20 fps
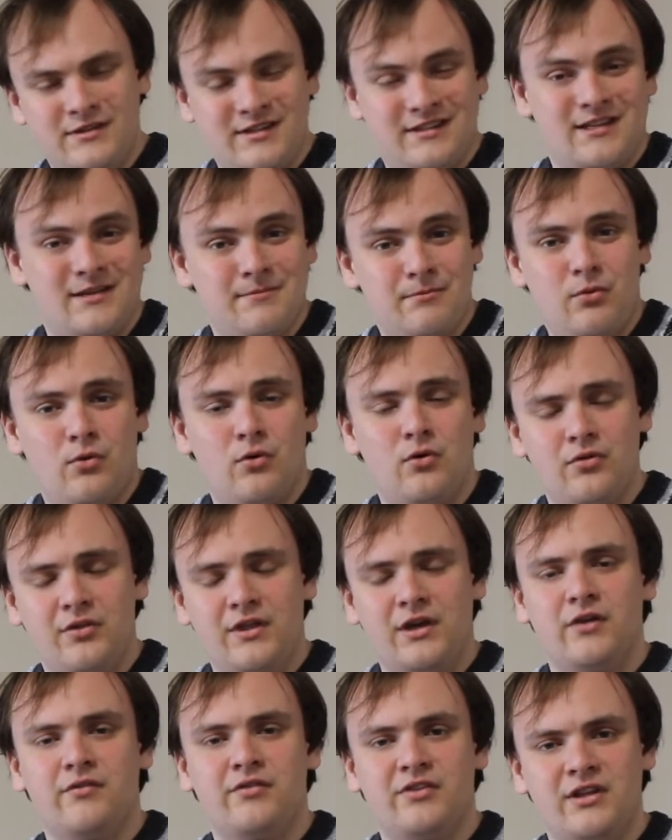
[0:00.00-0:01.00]
is the important
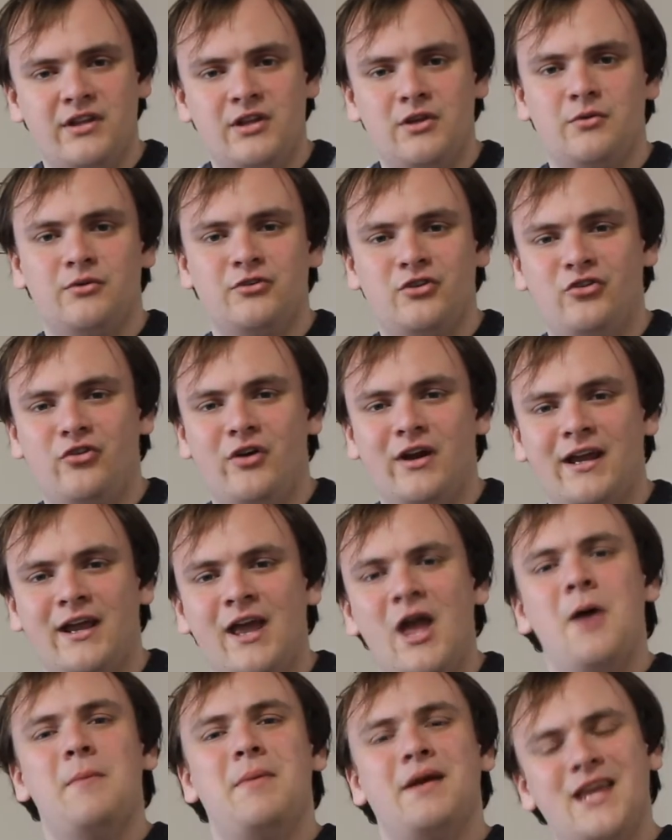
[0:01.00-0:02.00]
thing, obviously, that you want to drink,
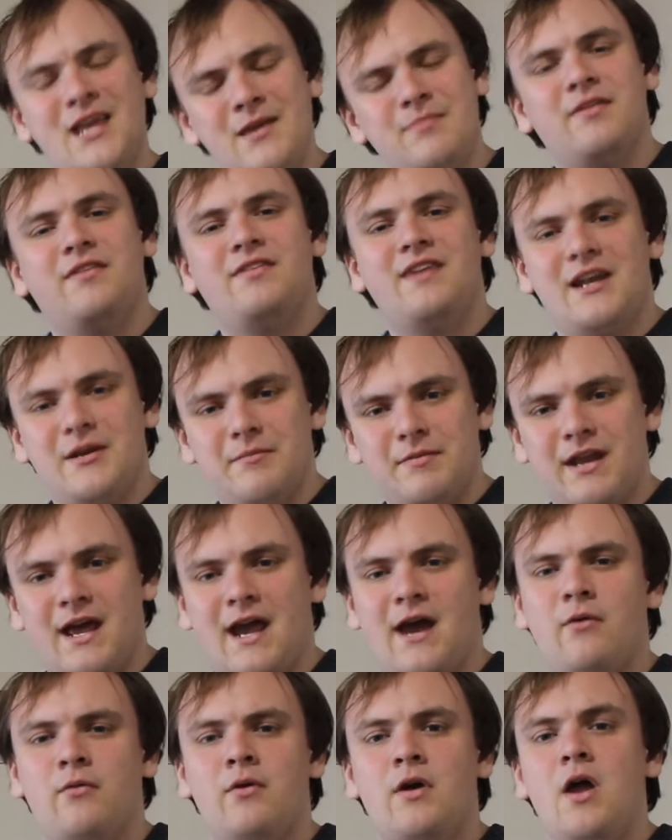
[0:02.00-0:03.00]
but keep the sediment
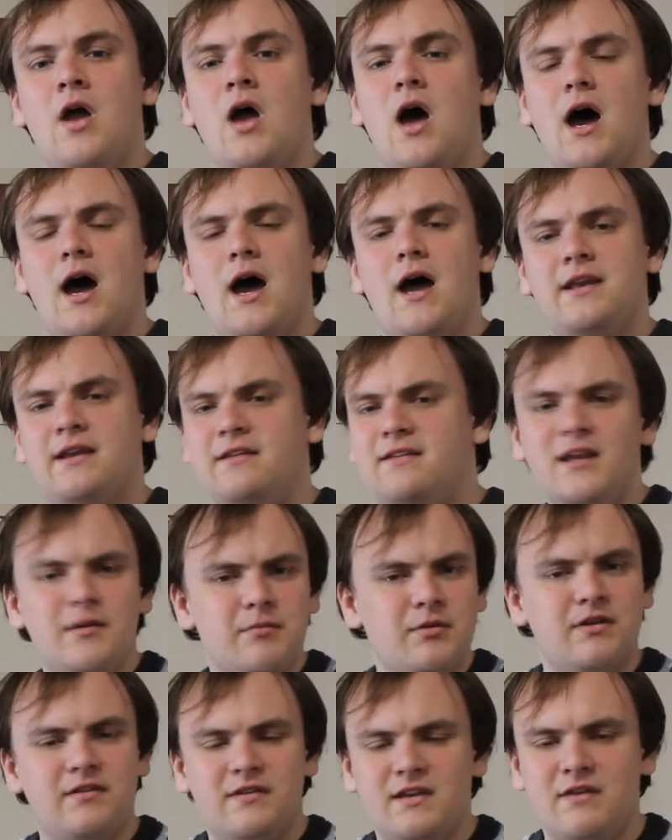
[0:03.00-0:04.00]
out. And the
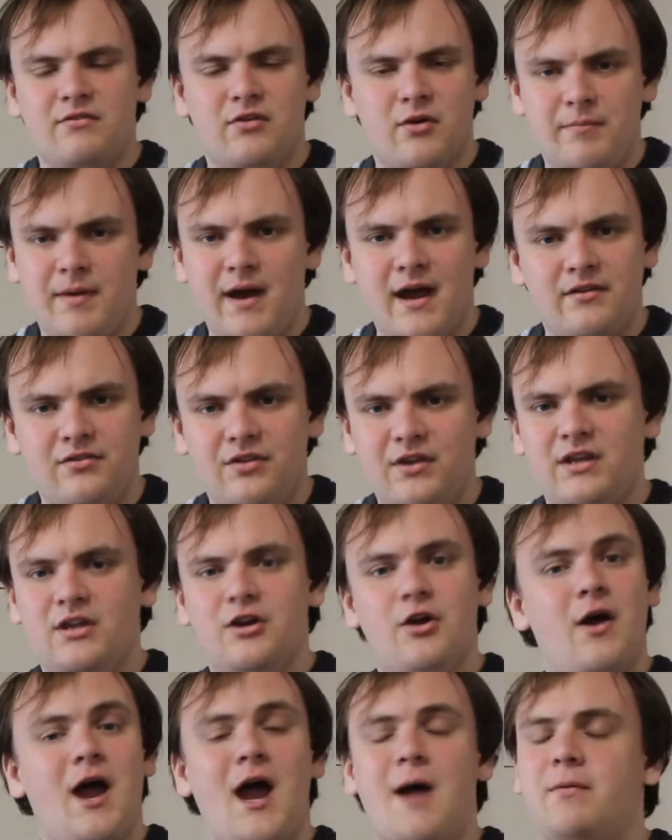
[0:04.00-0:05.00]
sediment's never a bad thing, you
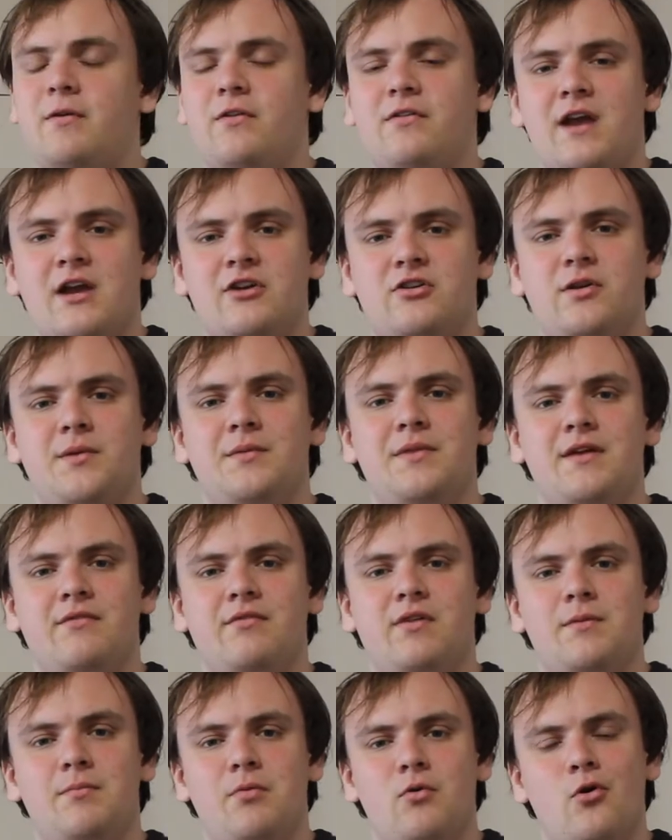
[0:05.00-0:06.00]
know, it happens naturally with
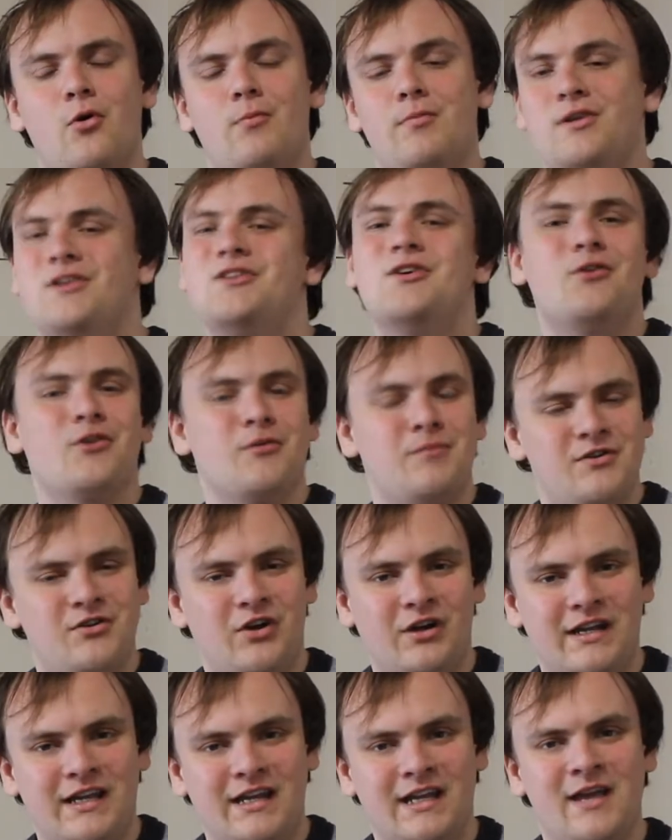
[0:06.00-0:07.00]
every port, but you don't want to be
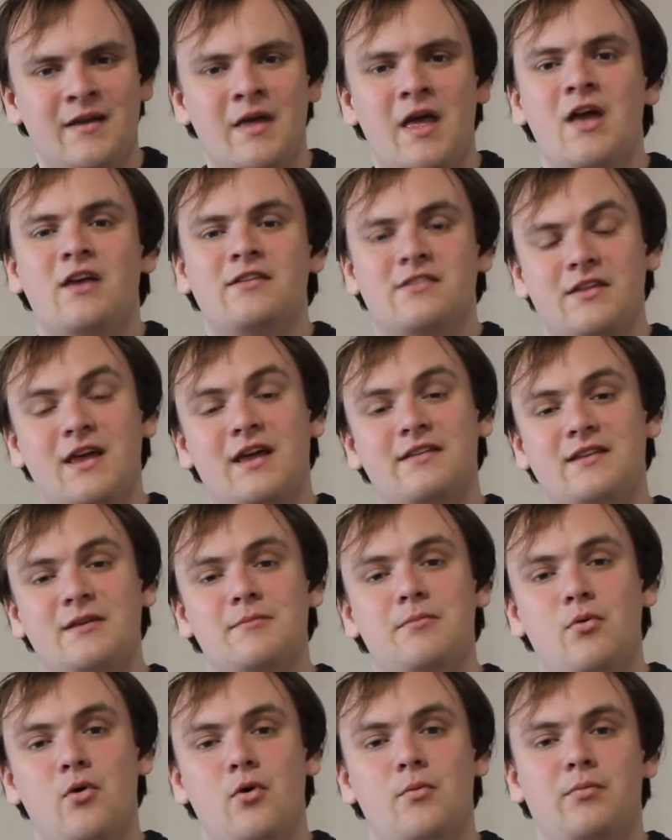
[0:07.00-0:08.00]
drinking it. So that's an
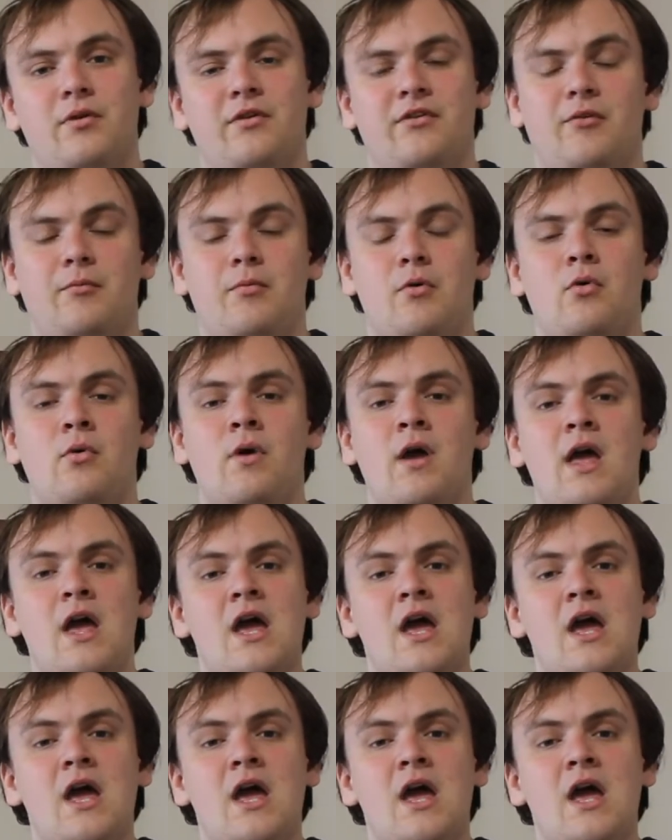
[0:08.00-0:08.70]
important principle.